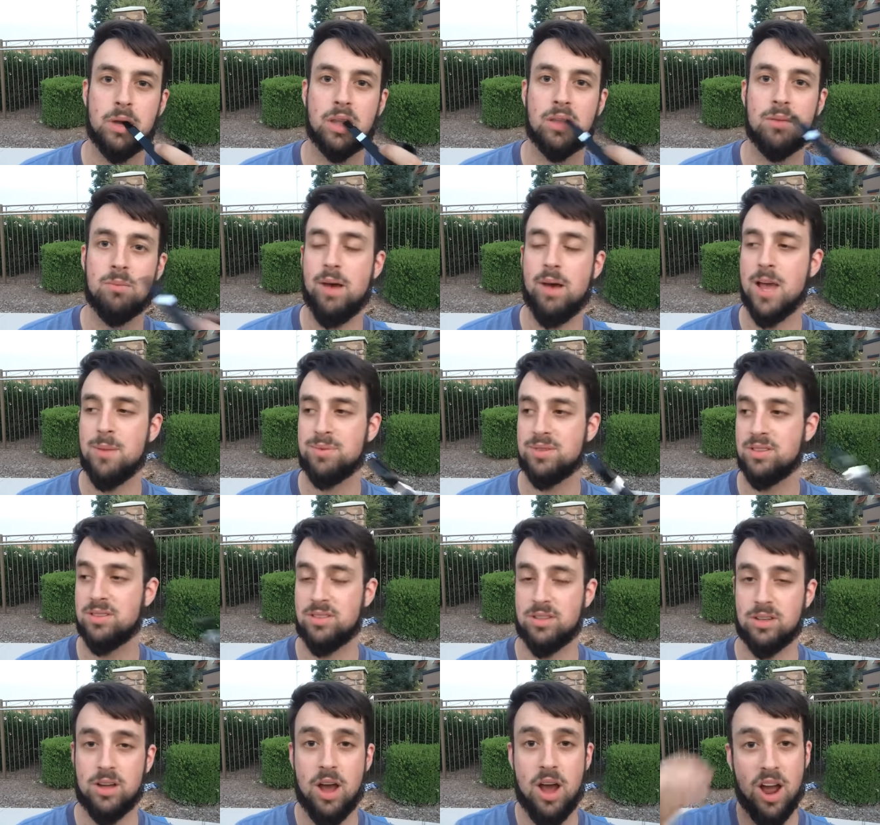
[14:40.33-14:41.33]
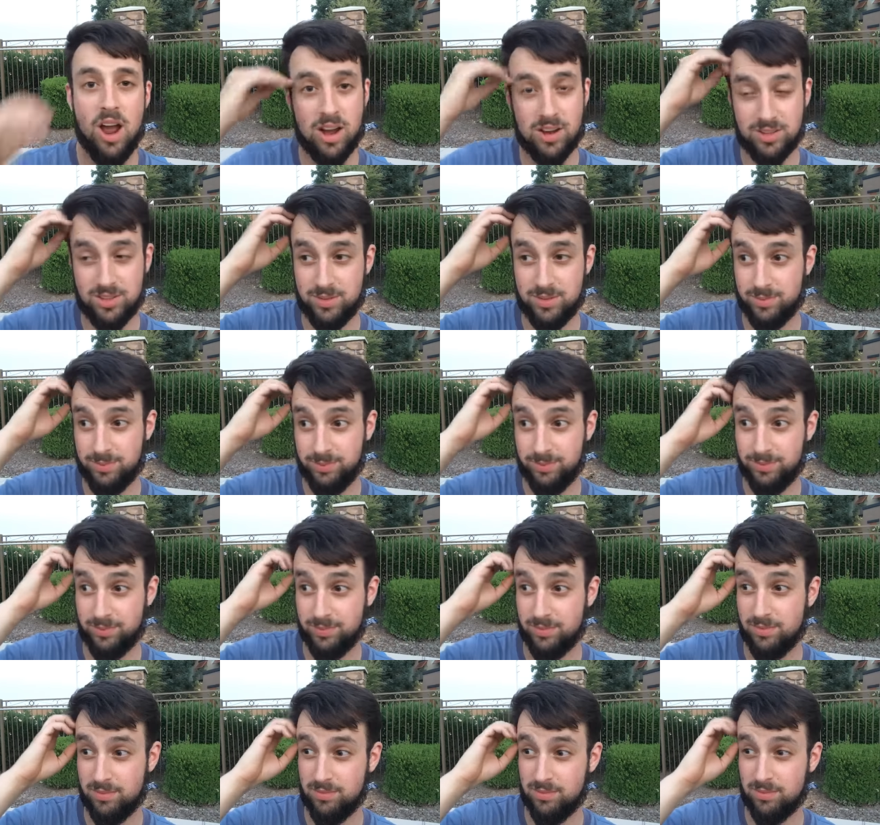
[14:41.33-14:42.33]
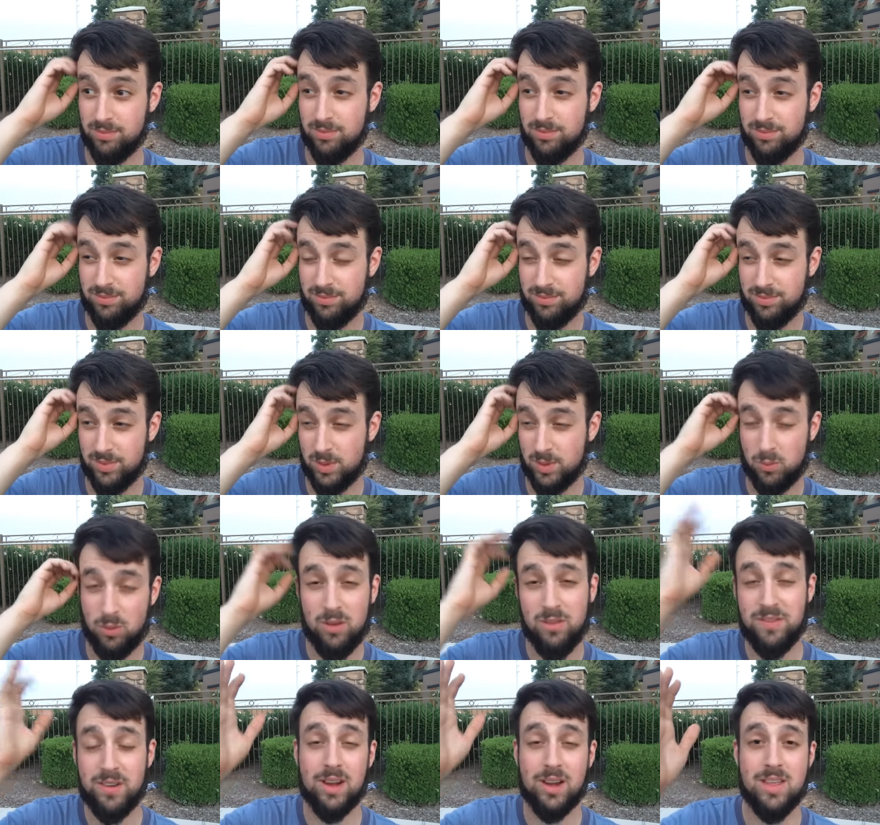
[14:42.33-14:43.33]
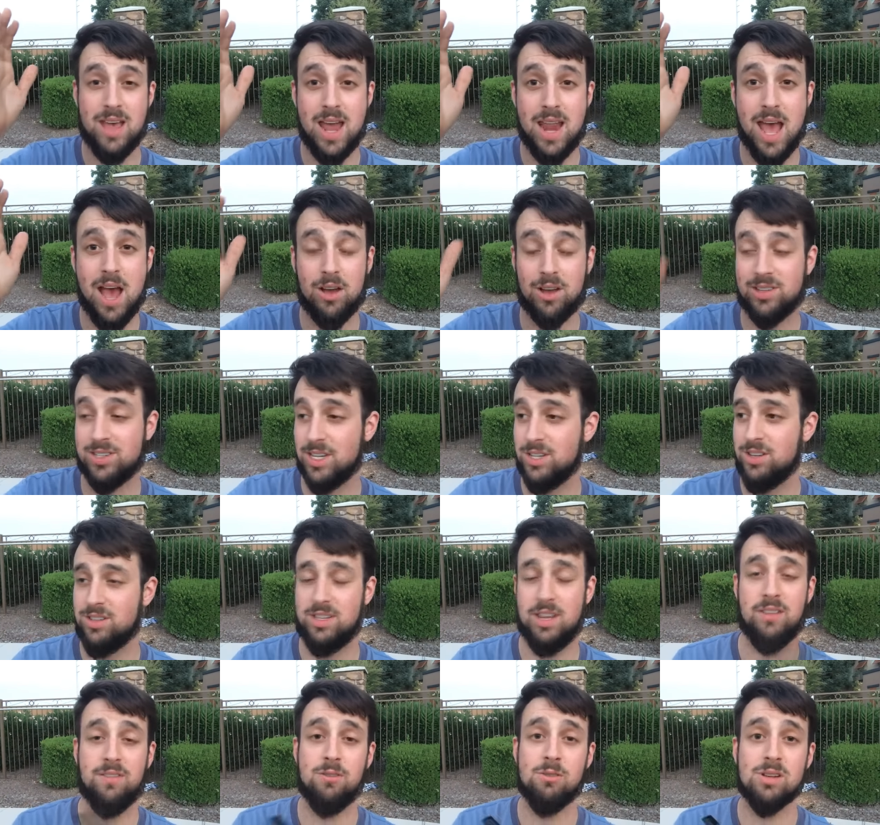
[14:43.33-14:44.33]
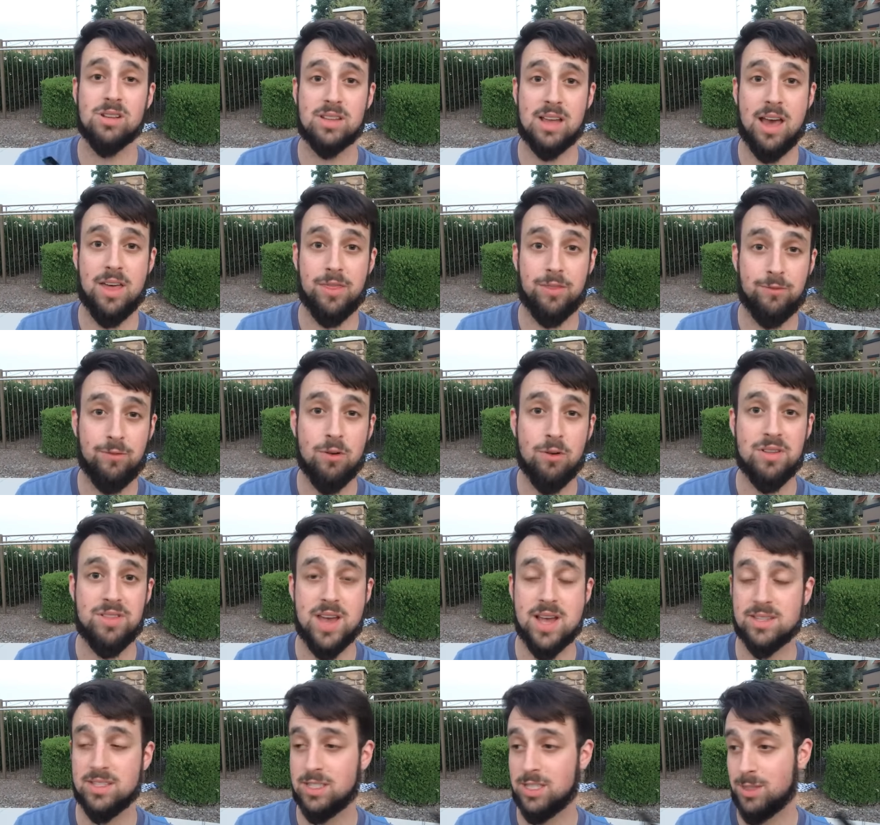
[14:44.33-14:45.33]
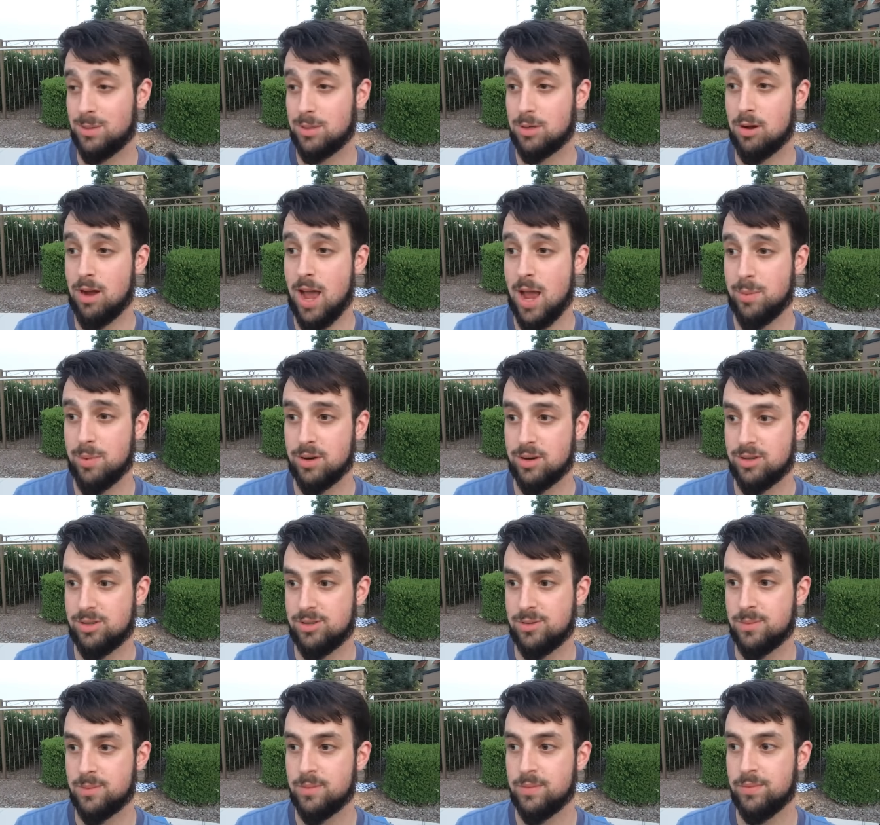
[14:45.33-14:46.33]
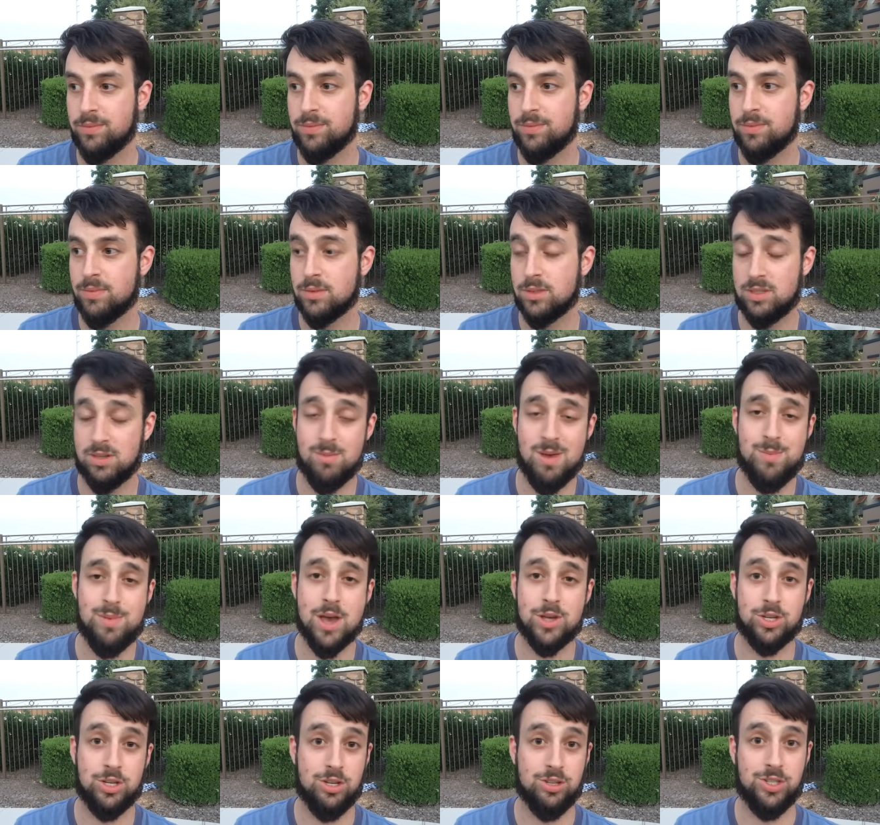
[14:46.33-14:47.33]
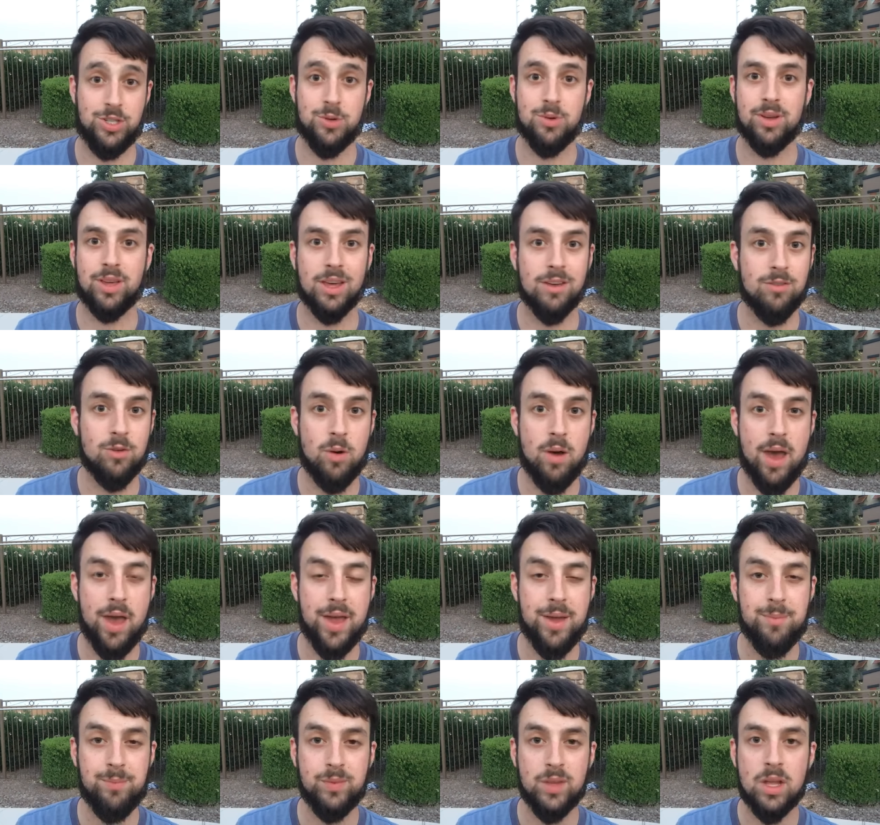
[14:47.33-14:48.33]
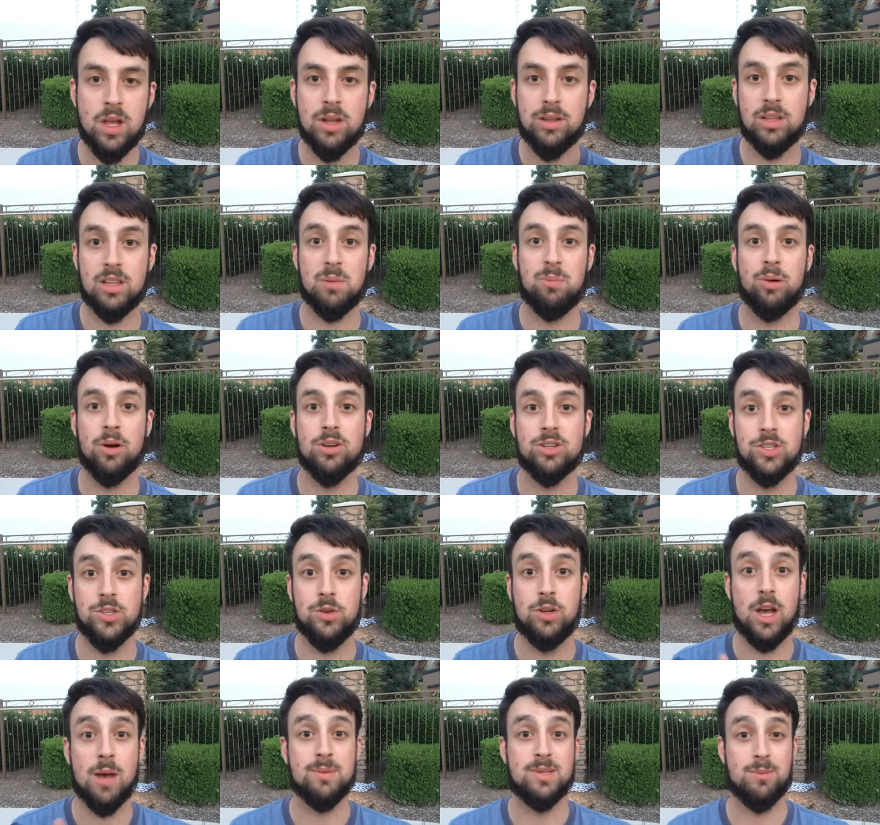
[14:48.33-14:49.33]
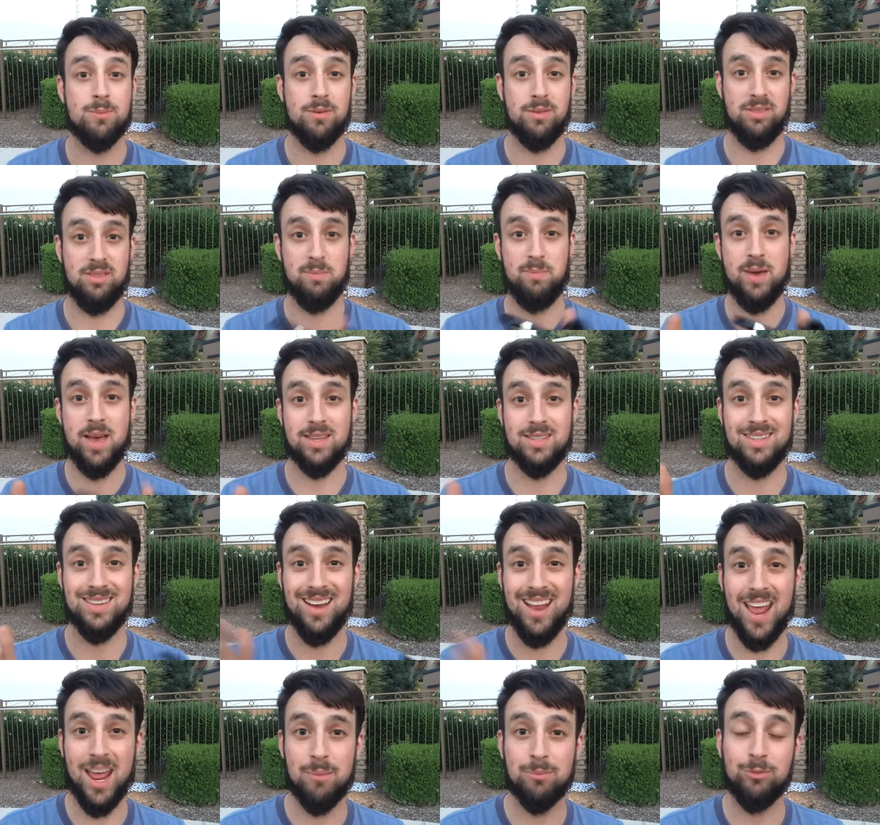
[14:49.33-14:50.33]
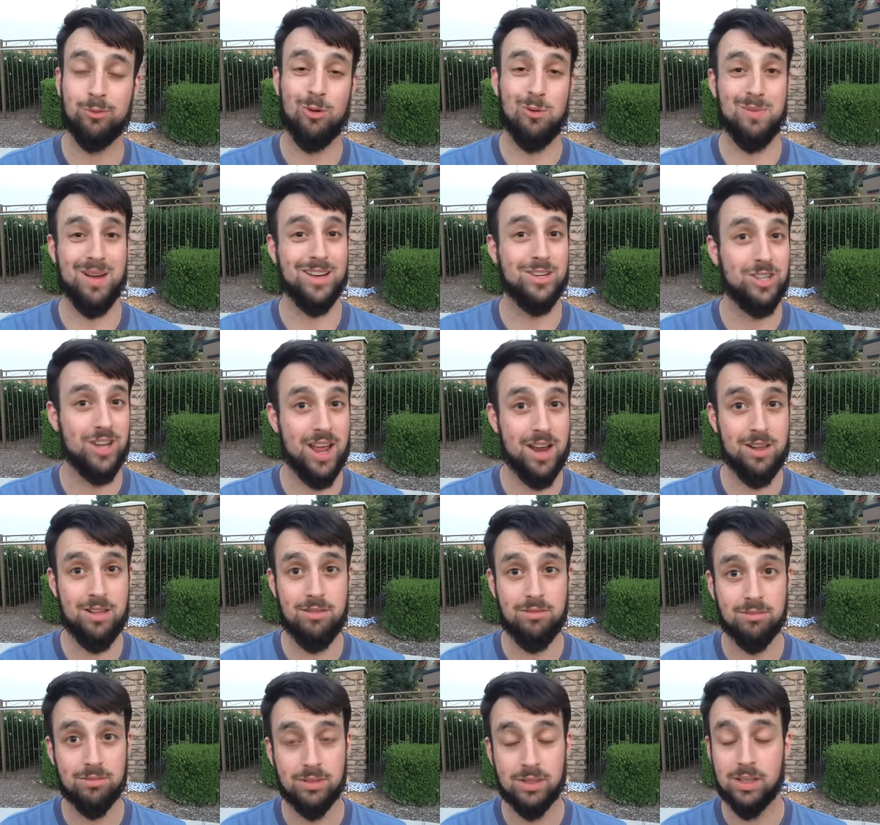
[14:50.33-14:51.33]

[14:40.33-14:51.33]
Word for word: pipes and cigars, and we'll figure that out because I just hit four four thousand subscribers. So maybe I should just do a giveaway to the person who comes up with the best name for my channel.